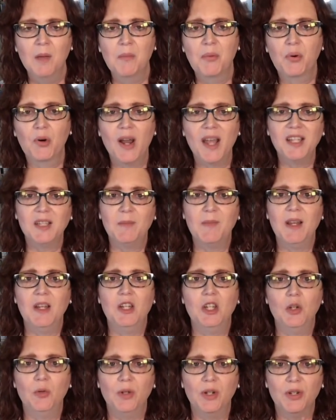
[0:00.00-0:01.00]
Press
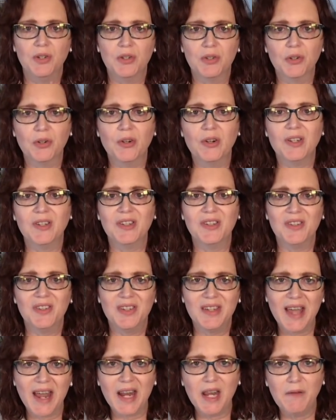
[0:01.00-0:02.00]
means to exert
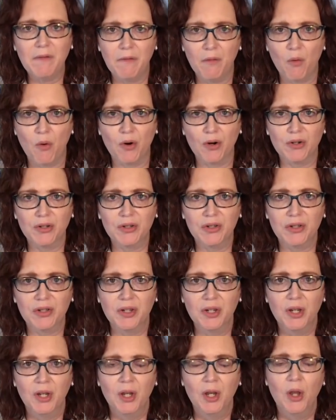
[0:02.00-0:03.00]
steady
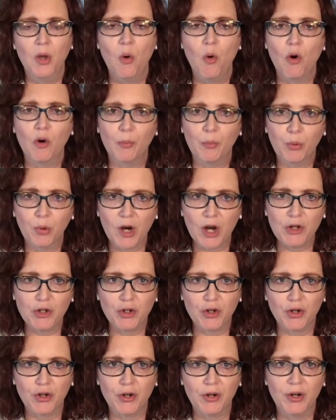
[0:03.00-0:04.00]
force or
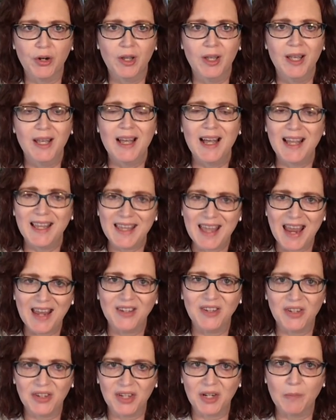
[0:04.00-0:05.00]
pressure
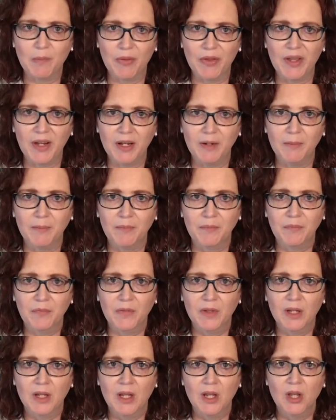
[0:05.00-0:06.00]
against something.
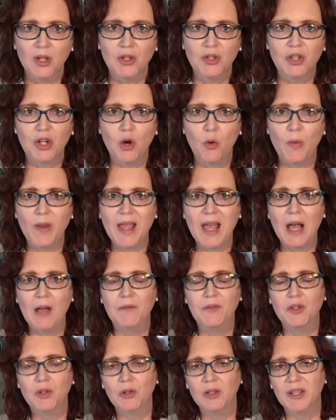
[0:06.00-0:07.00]
So we
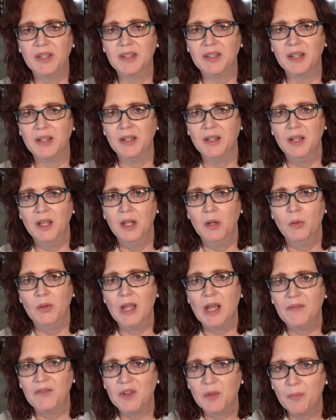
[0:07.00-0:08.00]
have to, listen,
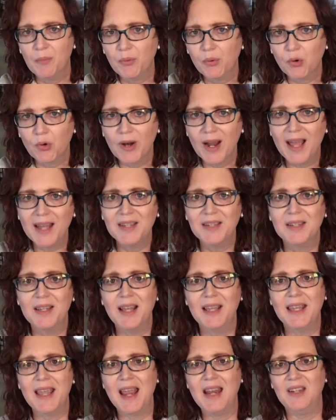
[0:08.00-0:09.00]
we have to press
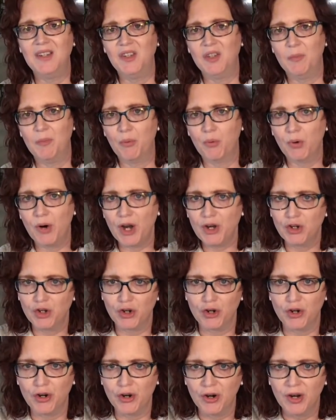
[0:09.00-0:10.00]
against the
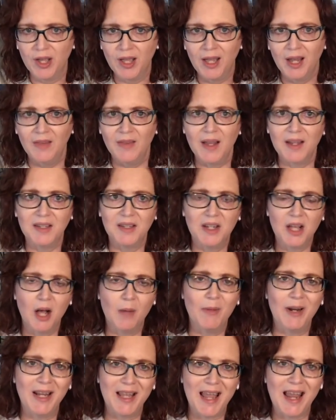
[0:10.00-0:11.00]
pressure that's
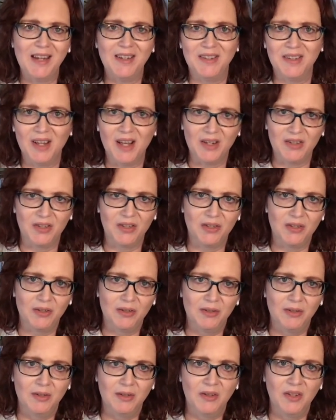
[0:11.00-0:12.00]
coming against us,
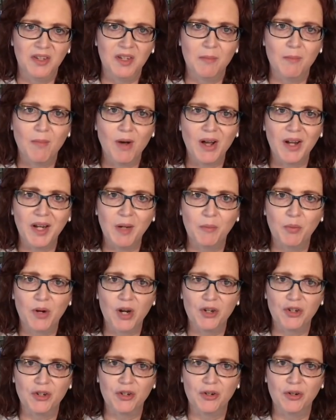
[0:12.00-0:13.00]
the demonic
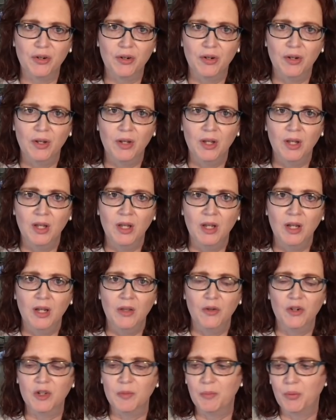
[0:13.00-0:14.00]
pressure.
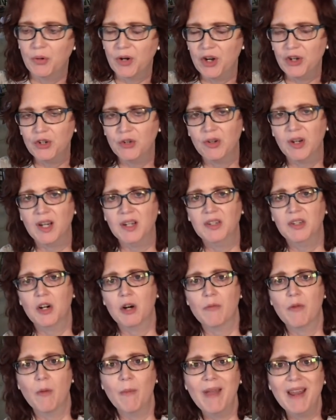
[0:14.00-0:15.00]
There's pressure against
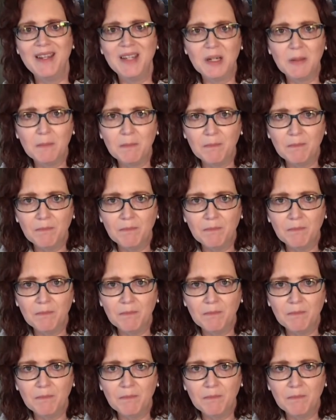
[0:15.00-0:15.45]
our momentum.